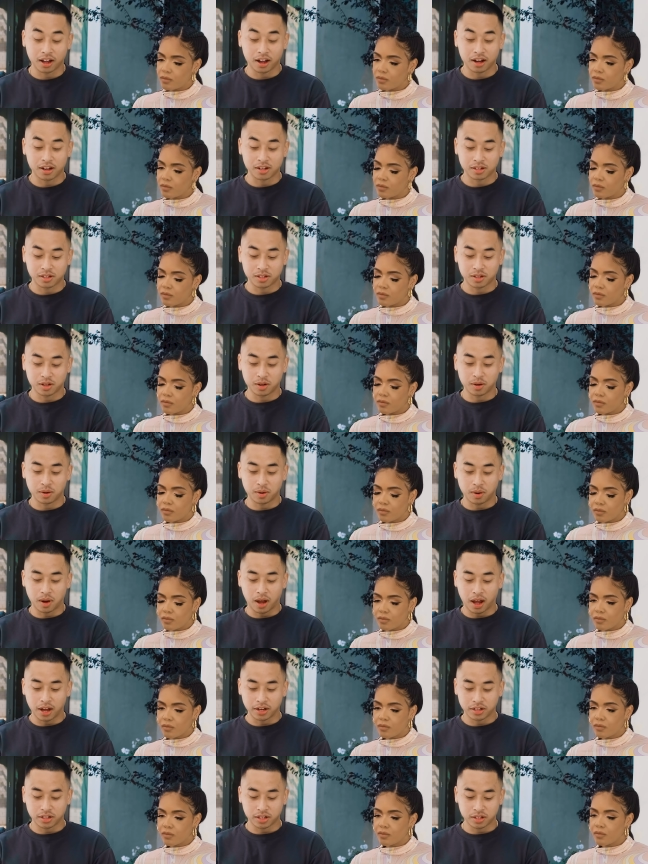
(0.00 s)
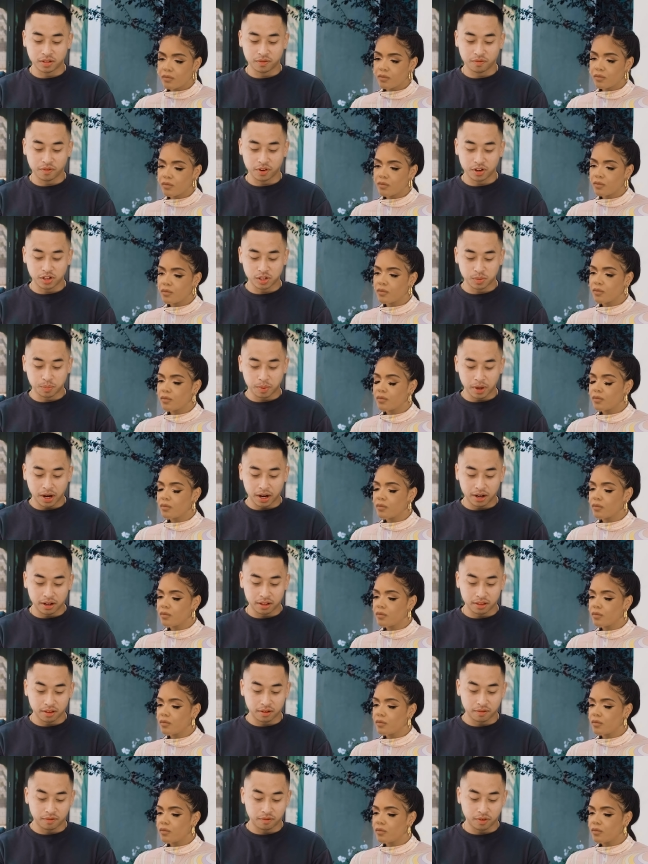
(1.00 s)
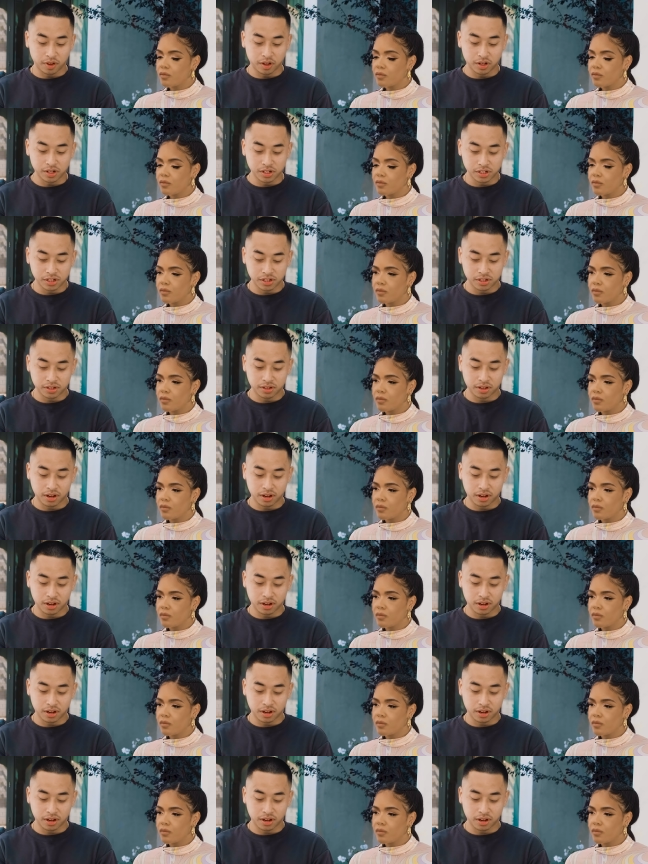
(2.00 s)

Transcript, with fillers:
Speaker 1: guys, so I just finished plating the fish